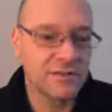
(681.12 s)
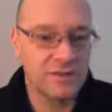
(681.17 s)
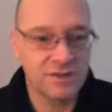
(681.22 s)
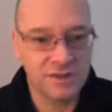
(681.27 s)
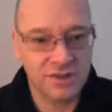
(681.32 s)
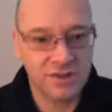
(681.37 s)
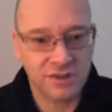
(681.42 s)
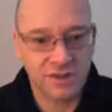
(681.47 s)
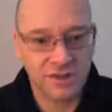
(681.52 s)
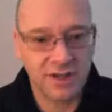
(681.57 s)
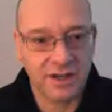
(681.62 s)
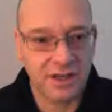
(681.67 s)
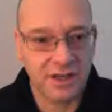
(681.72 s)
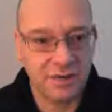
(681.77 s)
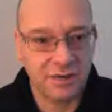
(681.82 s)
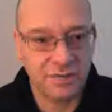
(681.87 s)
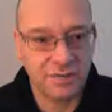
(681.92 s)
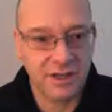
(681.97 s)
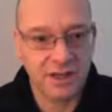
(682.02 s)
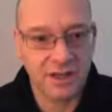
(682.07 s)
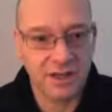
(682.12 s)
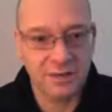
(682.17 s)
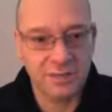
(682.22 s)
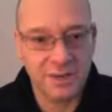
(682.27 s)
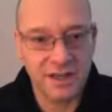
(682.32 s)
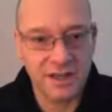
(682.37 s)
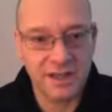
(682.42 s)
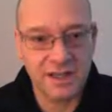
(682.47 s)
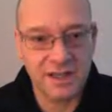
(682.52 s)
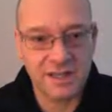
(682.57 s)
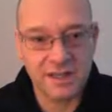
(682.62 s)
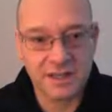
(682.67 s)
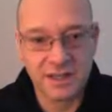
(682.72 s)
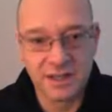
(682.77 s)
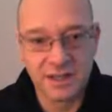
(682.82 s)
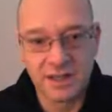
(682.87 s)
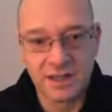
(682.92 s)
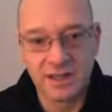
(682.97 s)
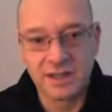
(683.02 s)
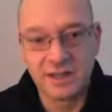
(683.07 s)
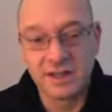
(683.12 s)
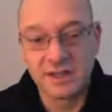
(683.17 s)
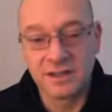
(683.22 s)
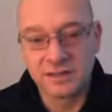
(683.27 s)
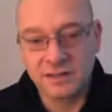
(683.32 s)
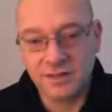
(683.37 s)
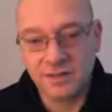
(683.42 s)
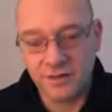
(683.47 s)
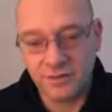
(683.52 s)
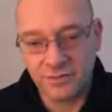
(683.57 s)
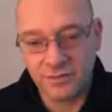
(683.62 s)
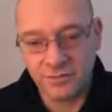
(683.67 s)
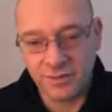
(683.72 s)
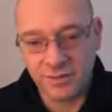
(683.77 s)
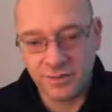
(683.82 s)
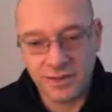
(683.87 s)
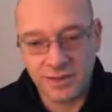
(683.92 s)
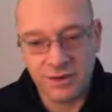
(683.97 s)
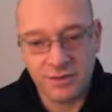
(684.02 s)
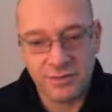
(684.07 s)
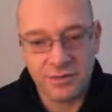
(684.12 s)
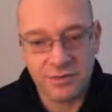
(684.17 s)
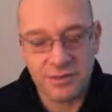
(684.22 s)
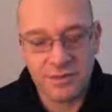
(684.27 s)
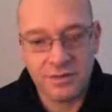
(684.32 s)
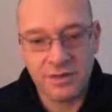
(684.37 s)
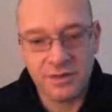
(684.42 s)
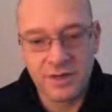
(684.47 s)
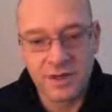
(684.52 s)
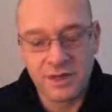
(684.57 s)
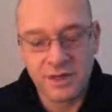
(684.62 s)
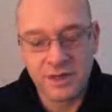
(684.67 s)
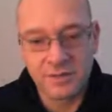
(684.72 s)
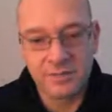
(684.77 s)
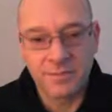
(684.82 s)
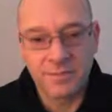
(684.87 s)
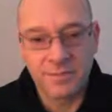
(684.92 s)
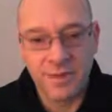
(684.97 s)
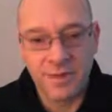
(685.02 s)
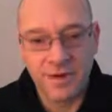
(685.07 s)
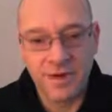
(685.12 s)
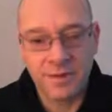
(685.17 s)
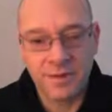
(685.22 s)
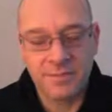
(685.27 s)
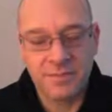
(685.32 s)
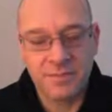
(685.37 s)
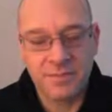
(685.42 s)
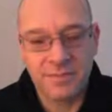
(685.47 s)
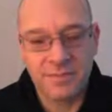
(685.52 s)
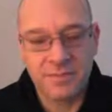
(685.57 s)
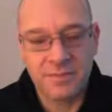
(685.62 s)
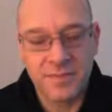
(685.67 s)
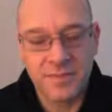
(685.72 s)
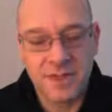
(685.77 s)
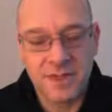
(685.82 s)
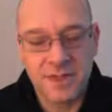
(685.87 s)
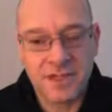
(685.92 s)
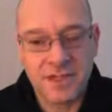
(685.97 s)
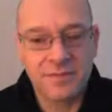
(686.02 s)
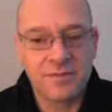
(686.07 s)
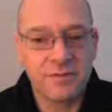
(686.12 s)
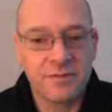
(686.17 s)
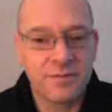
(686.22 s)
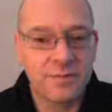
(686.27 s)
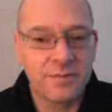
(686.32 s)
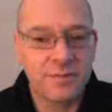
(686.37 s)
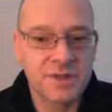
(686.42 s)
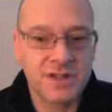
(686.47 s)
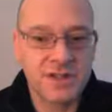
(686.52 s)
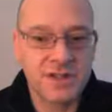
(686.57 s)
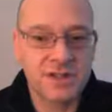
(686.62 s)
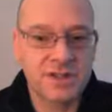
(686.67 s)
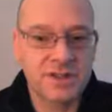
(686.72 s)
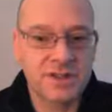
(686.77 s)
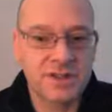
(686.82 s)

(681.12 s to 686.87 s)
or cyclical the company is. So, for example, my default position